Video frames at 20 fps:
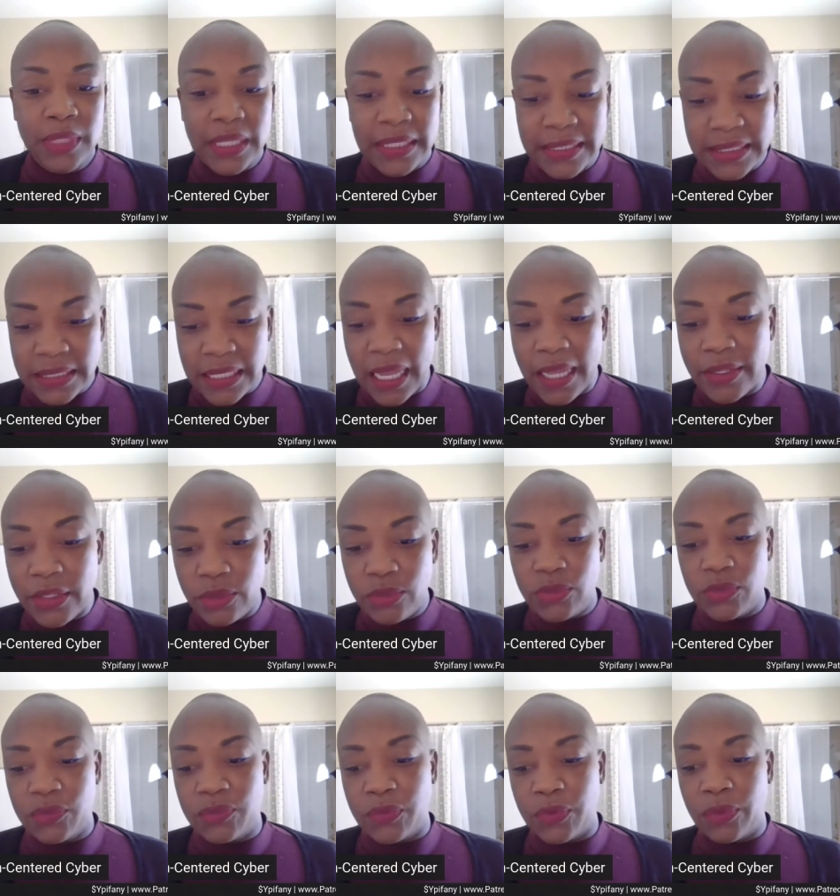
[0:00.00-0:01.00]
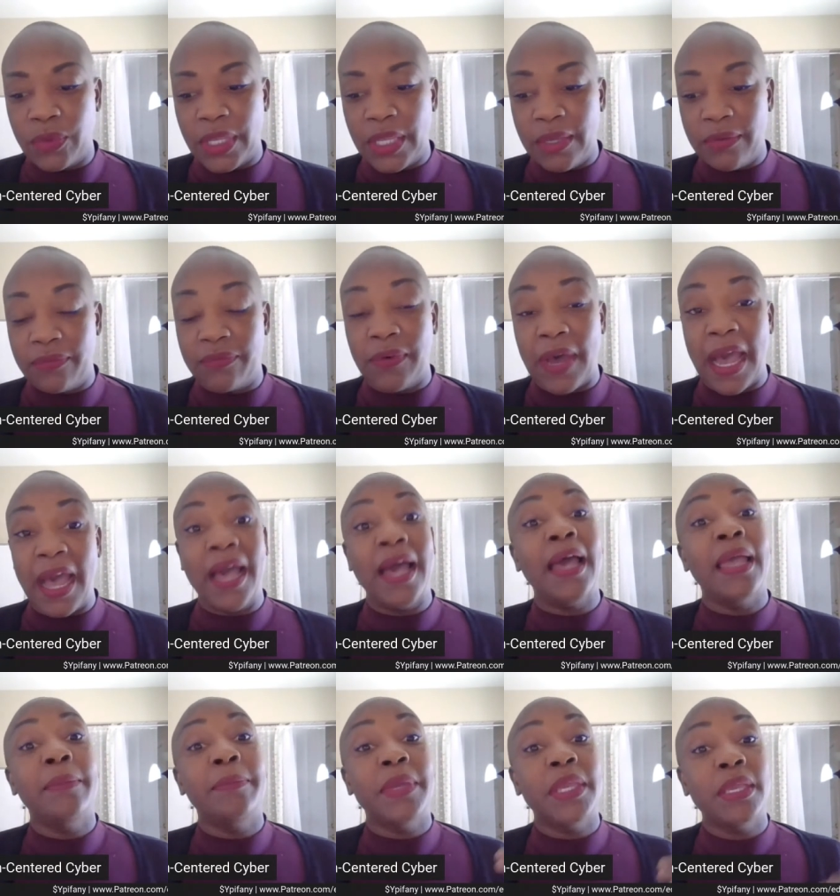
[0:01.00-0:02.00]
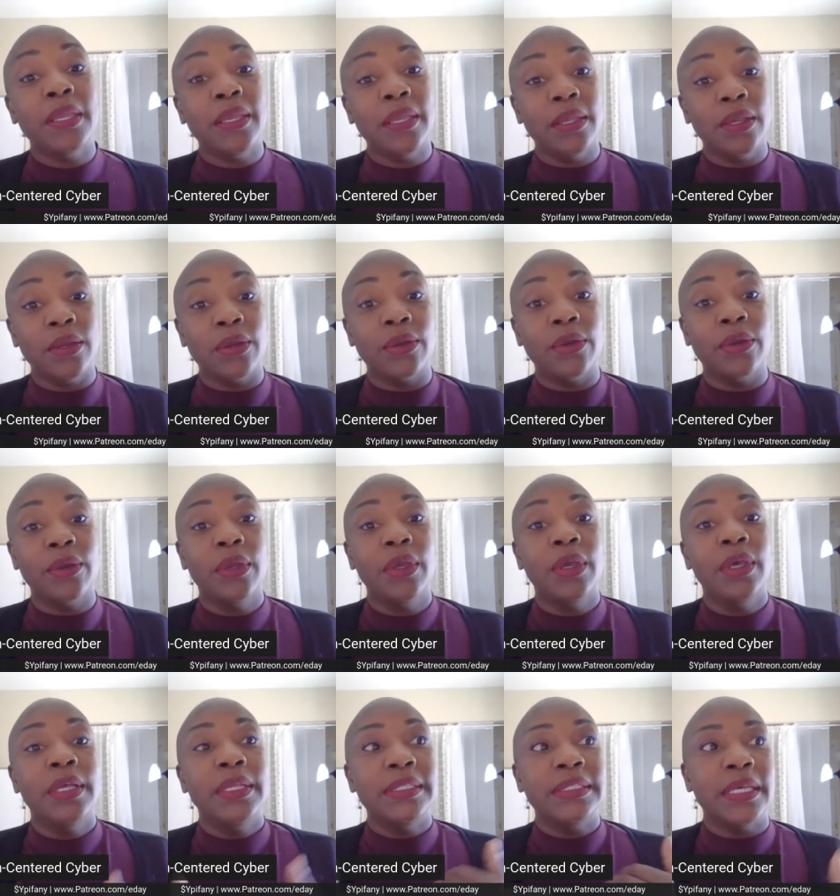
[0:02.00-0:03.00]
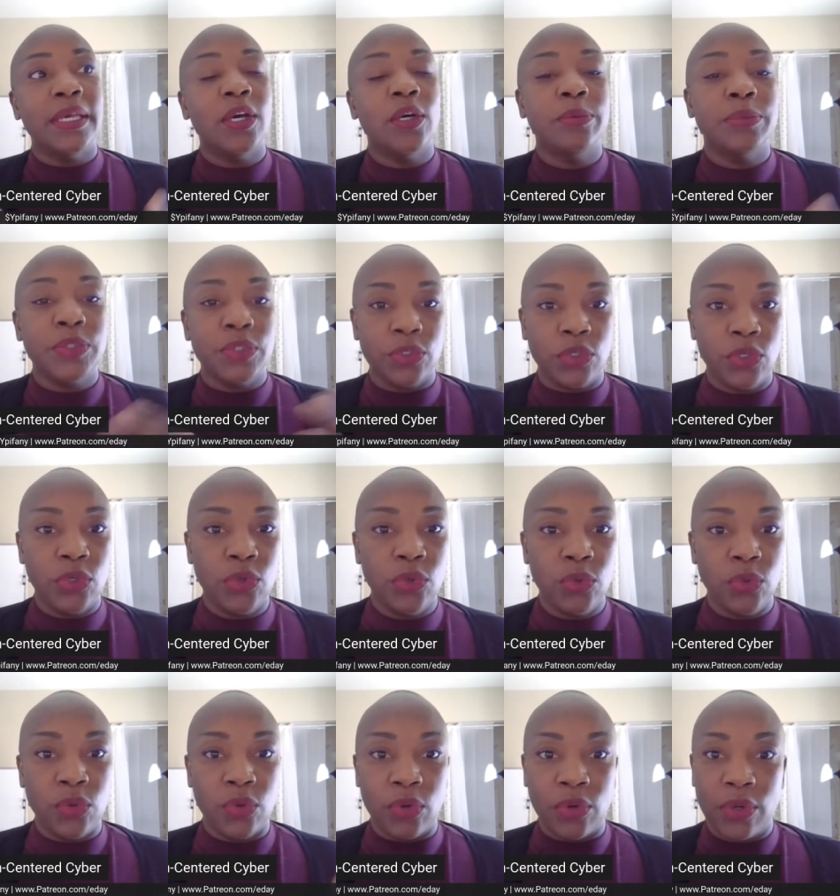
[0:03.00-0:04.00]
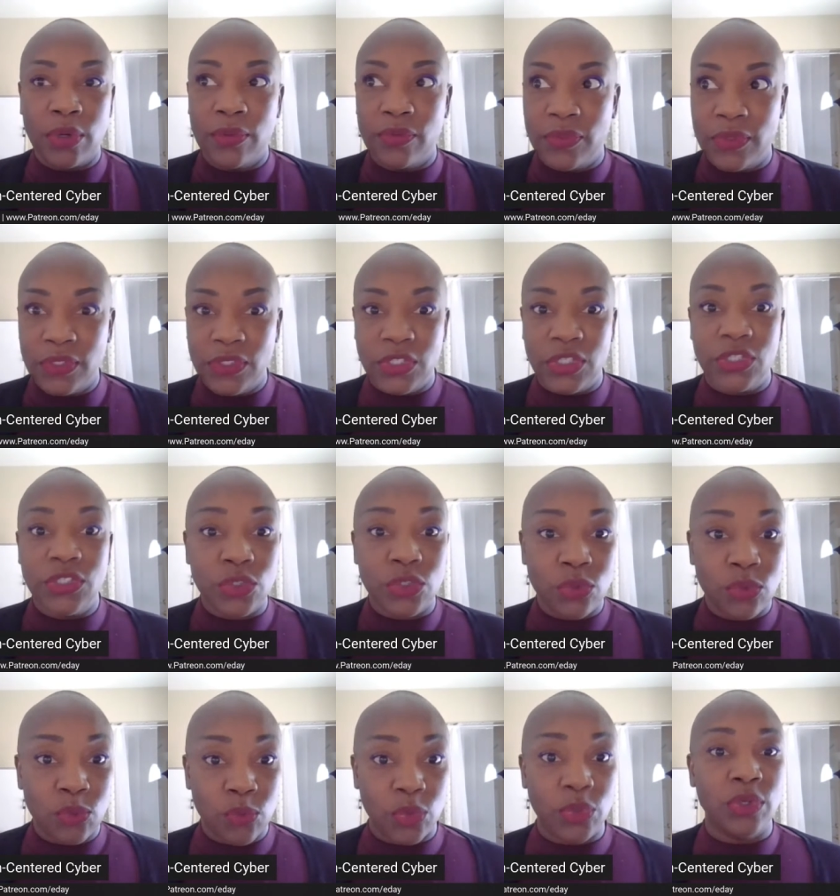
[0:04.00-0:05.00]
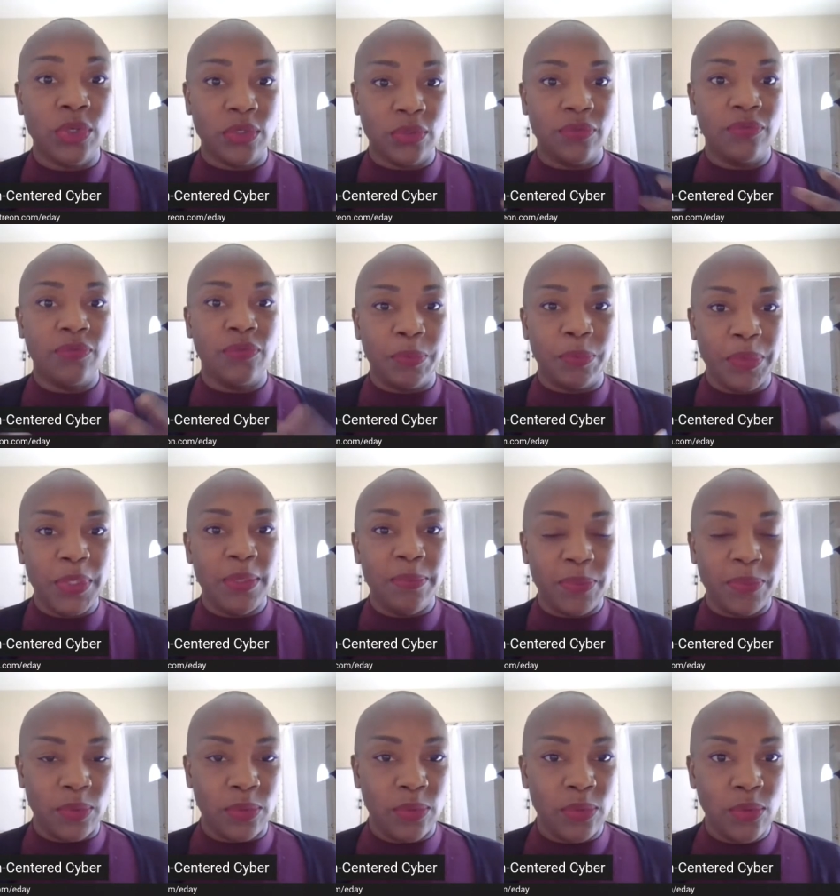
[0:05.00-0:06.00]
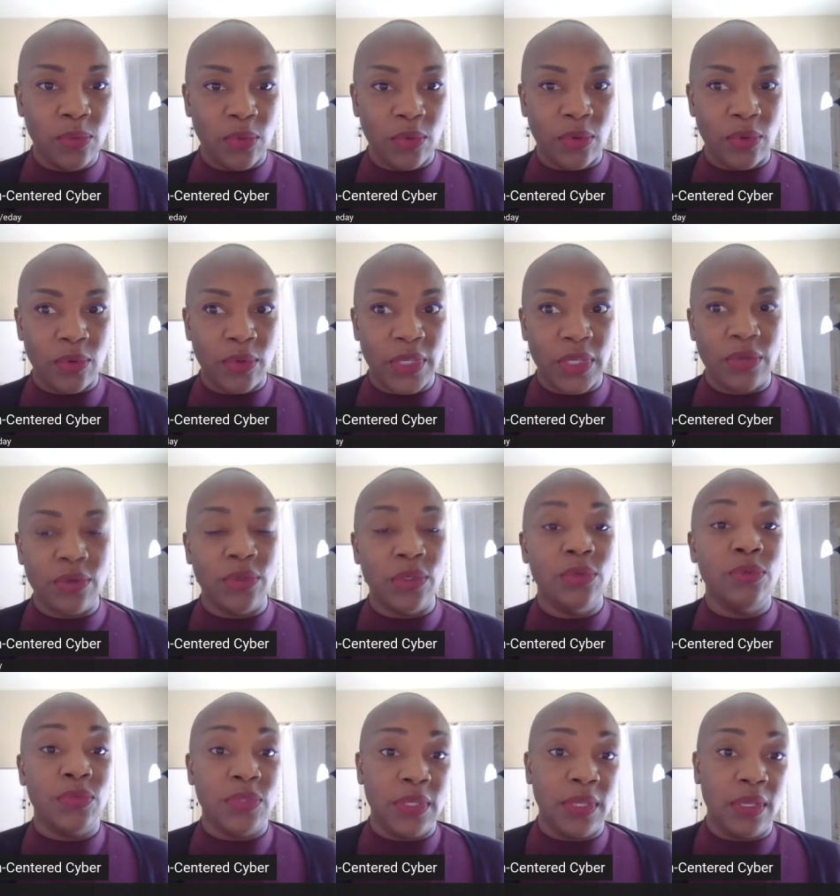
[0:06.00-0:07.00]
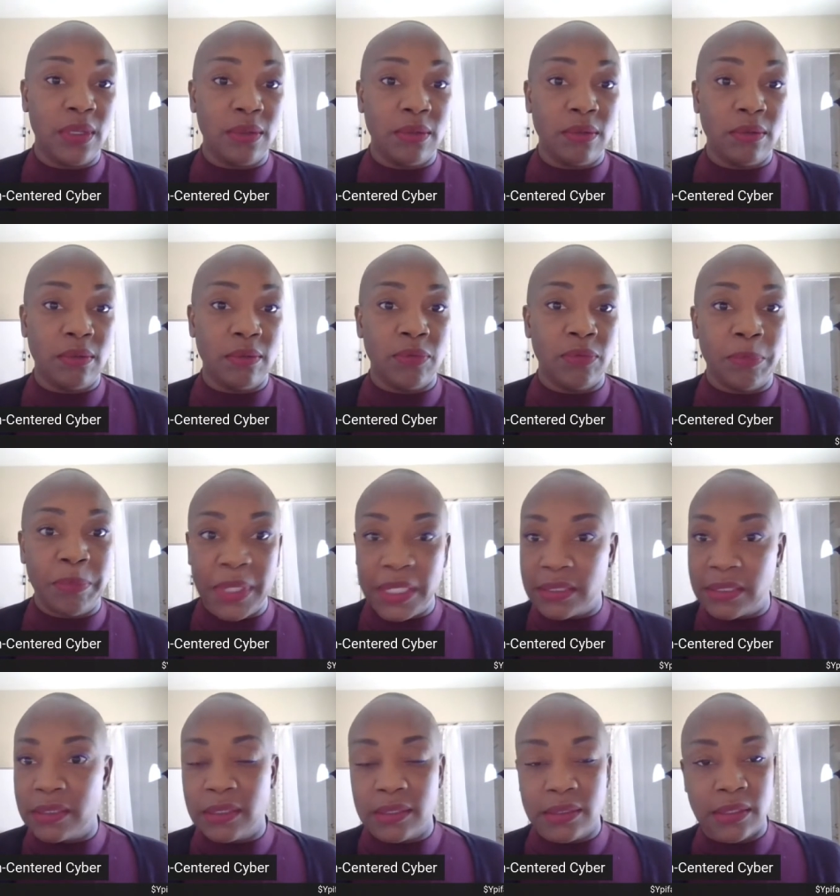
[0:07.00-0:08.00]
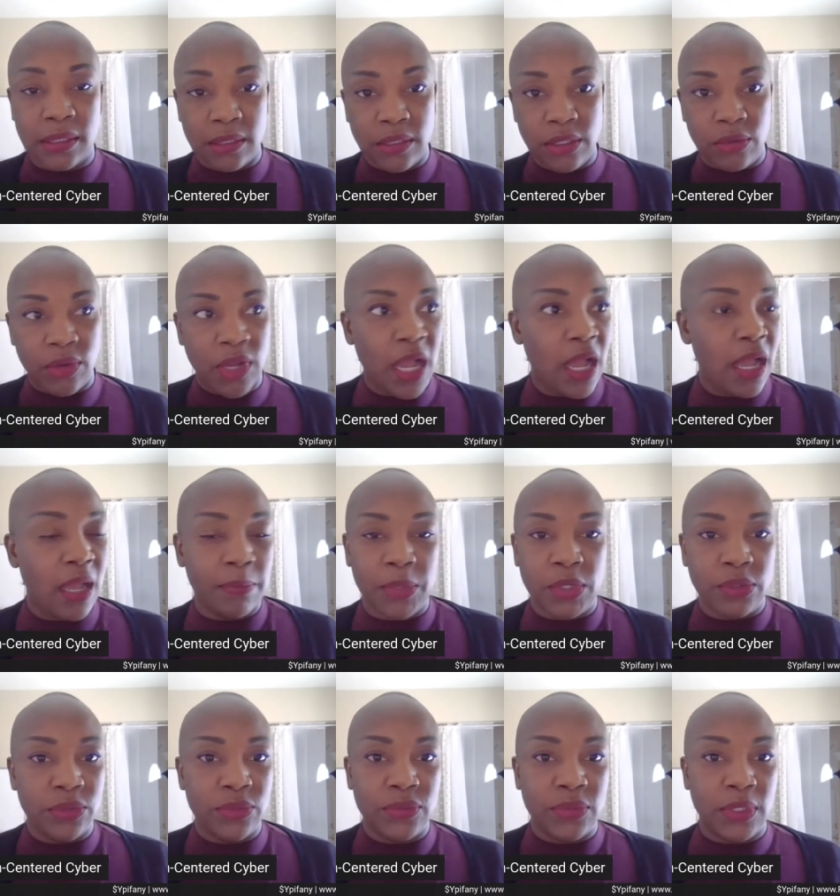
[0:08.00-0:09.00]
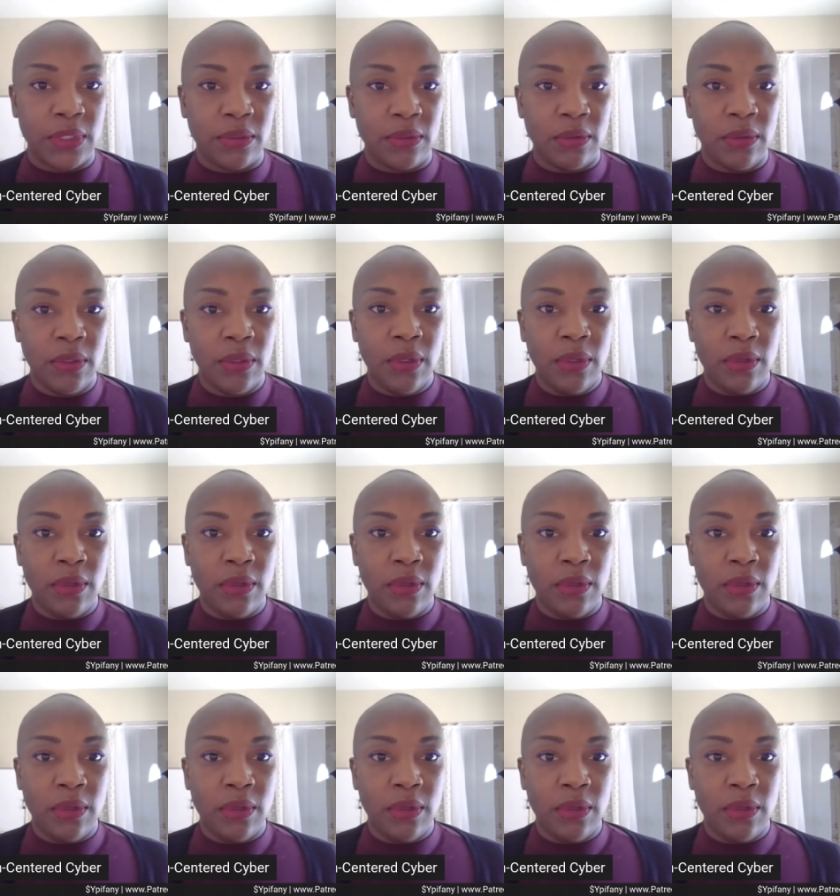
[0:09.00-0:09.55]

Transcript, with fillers: it's not useful if i'm here to help secure the digital world for people who are here using it for business and you know commerce and